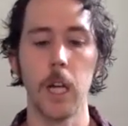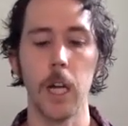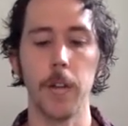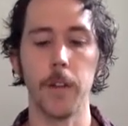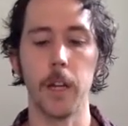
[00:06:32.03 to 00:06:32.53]

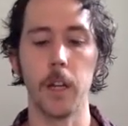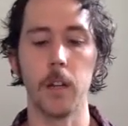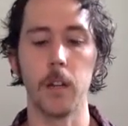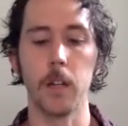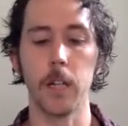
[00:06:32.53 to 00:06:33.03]
and
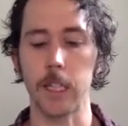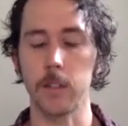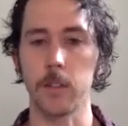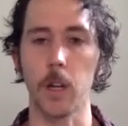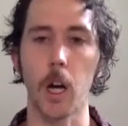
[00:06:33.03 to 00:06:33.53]
then it
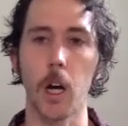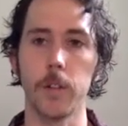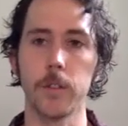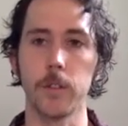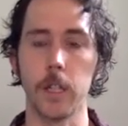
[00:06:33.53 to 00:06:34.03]
gets to
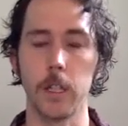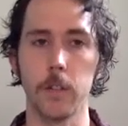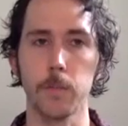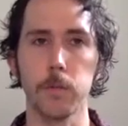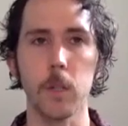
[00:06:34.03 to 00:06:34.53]
us, and
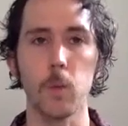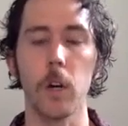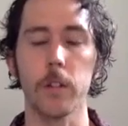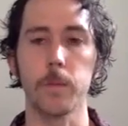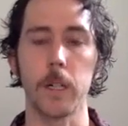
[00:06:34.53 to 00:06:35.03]
it's pretty
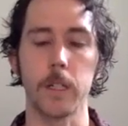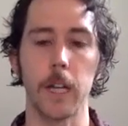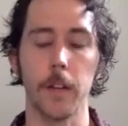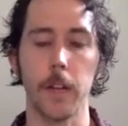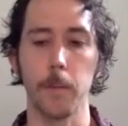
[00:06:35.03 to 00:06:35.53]
well spec'd
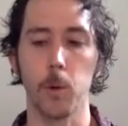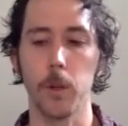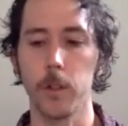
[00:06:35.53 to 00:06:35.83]
out at that point.